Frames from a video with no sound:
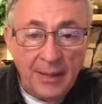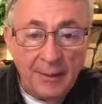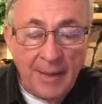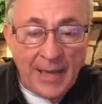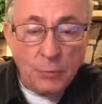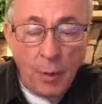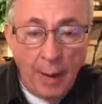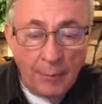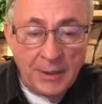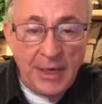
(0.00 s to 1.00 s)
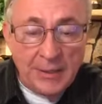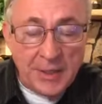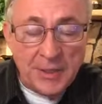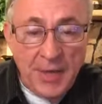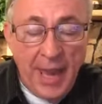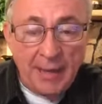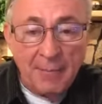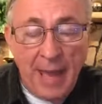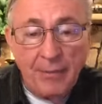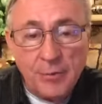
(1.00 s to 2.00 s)
And that's why when Jesus said in
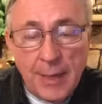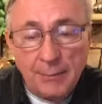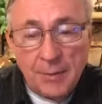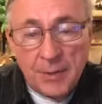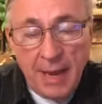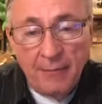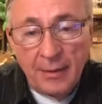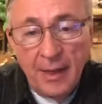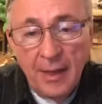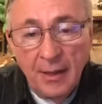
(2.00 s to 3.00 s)
Matthew chapter 7,